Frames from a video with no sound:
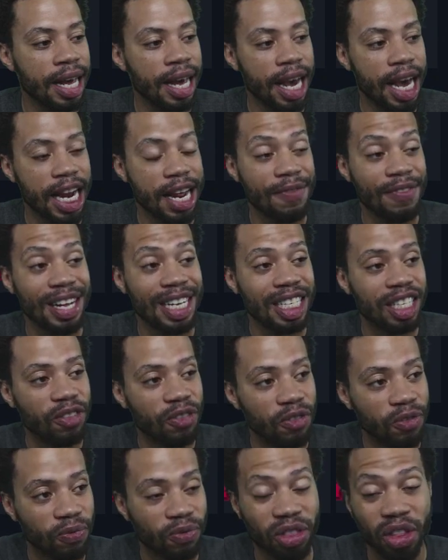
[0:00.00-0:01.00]
And if it's
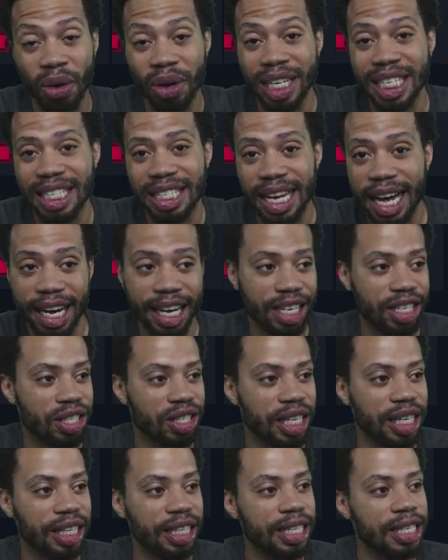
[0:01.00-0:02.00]
30 seconds
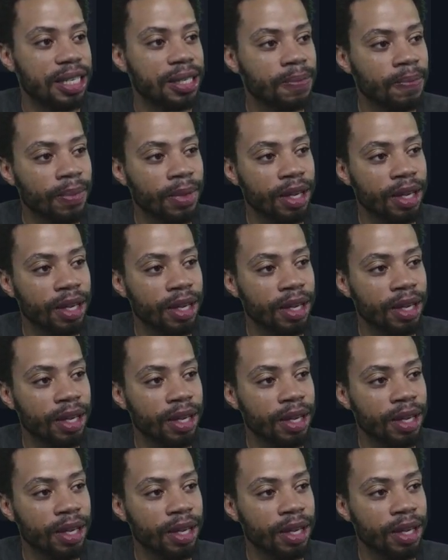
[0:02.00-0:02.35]
at least.